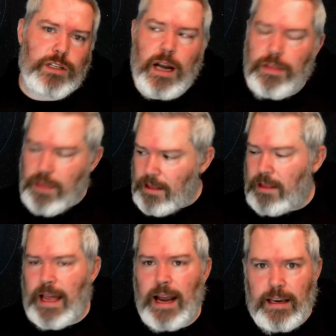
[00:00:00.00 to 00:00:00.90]
And I think
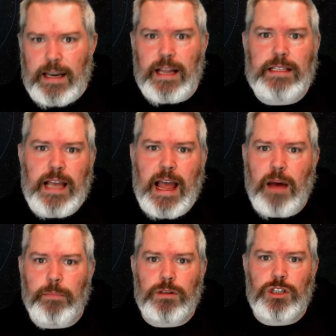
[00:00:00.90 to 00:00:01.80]
that needs to
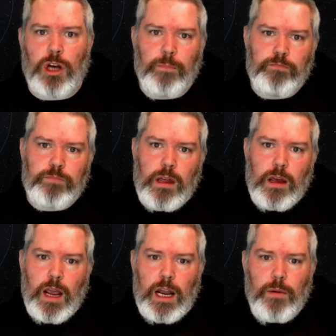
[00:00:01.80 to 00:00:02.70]
happen. So
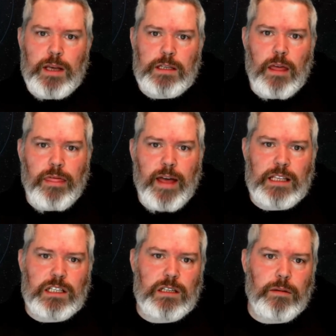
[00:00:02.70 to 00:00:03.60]
anyways,
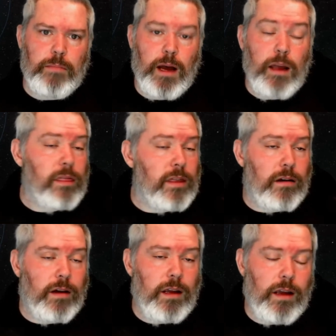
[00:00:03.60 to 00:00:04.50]
that's my
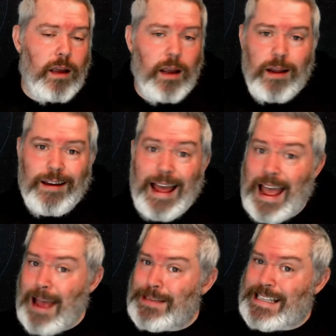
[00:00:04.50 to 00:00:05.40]
theory, and
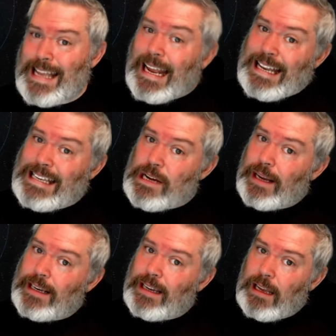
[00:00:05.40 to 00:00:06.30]
I'm sticking to
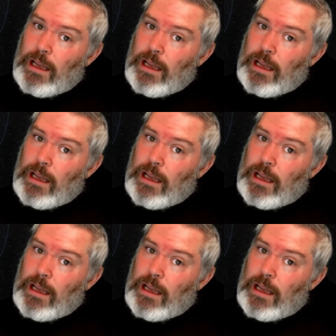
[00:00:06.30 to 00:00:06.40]
it.